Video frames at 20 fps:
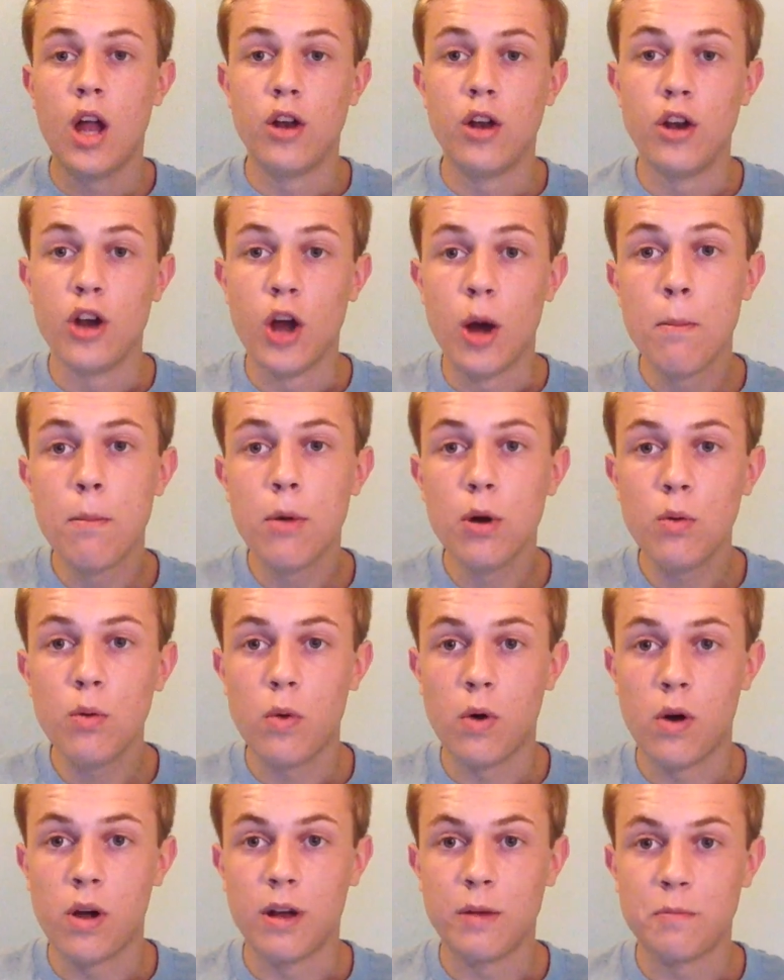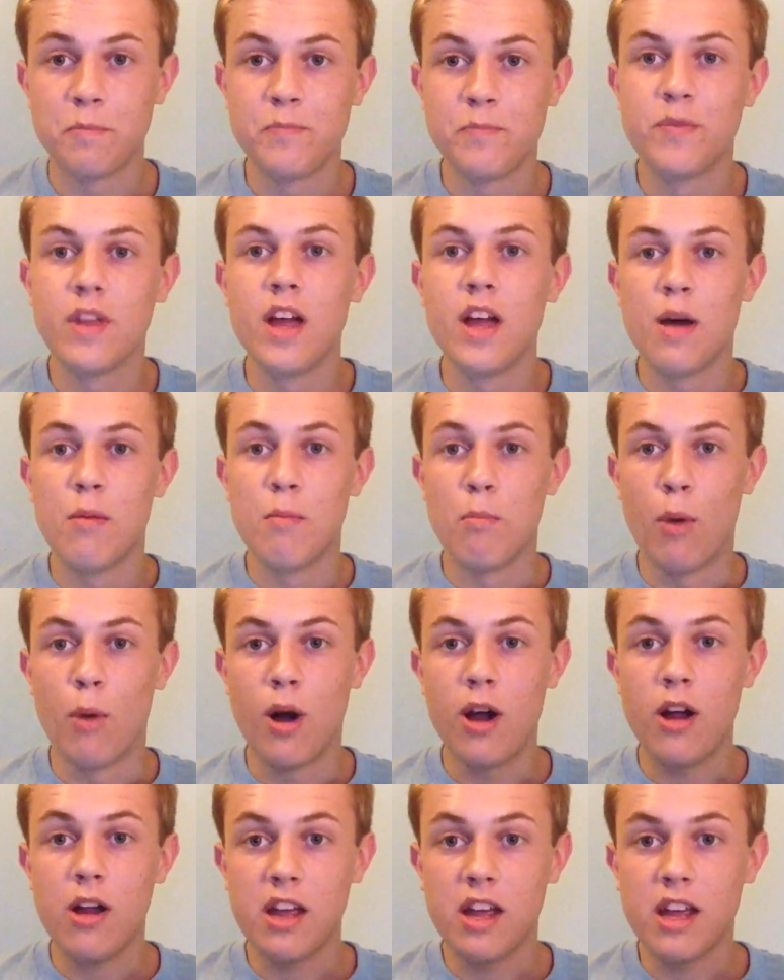Number one,
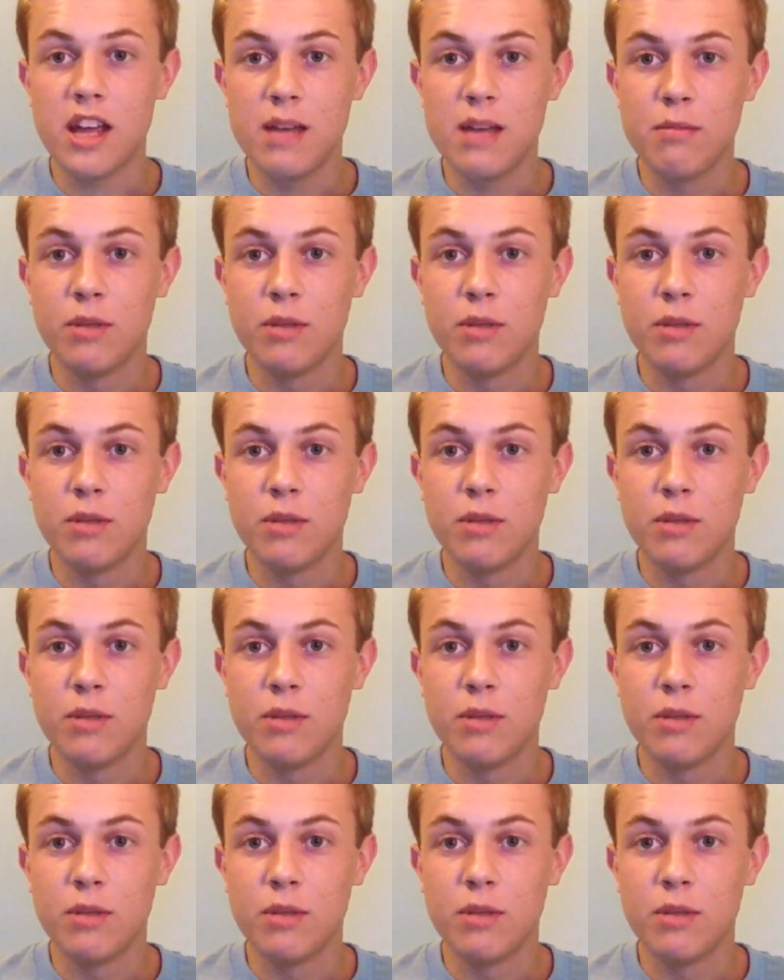Mark E.